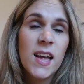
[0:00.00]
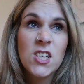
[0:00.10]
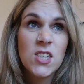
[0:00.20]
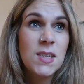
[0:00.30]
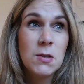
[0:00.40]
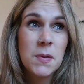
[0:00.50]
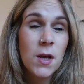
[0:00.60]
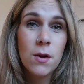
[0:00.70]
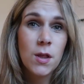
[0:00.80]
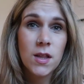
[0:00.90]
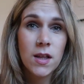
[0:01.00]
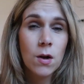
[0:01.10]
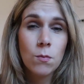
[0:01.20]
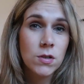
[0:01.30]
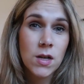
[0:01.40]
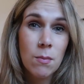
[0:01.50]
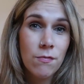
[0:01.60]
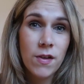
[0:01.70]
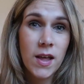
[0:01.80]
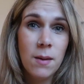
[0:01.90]
it just seemed to be the only thing that would
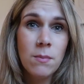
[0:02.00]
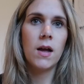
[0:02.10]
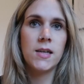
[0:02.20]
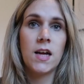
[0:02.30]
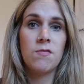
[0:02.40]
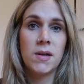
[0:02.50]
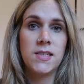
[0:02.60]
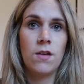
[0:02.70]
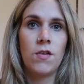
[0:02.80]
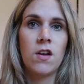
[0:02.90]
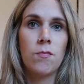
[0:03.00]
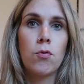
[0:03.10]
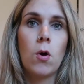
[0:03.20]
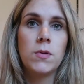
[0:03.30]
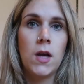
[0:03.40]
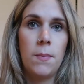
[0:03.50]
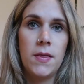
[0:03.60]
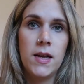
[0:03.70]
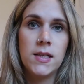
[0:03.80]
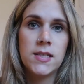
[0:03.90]
comfort him. I'd have myself kind of propped up
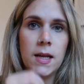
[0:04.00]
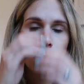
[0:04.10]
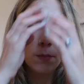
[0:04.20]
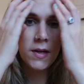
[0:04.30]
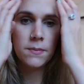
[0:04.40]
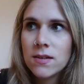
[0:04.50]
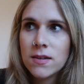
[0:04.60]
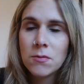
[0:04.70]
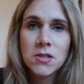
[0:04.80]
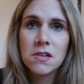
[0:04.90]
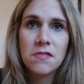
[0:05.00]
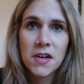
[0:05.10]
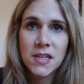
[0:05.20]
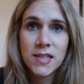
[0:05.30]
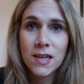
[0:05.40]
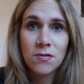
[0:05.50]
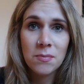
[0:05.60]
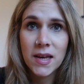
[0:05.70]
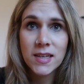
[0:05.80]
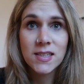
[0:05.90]
and then he'd sleep on me. It wasn't the funnest thing for
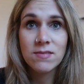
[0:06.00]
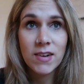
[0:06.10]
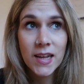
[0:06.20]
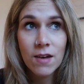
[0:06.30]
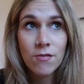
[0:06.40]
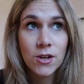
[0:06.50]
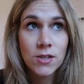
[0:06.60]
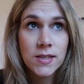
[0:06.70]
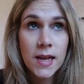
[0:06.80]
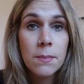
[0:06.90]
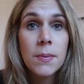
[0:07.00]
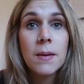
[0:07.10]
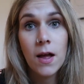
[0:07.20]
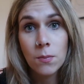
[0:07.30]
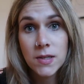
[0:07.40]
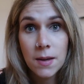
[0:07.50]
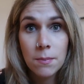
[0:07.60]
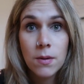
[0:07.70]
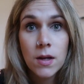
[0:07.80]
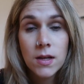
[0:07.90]
me because I didn't really get very good sleep, but it helped him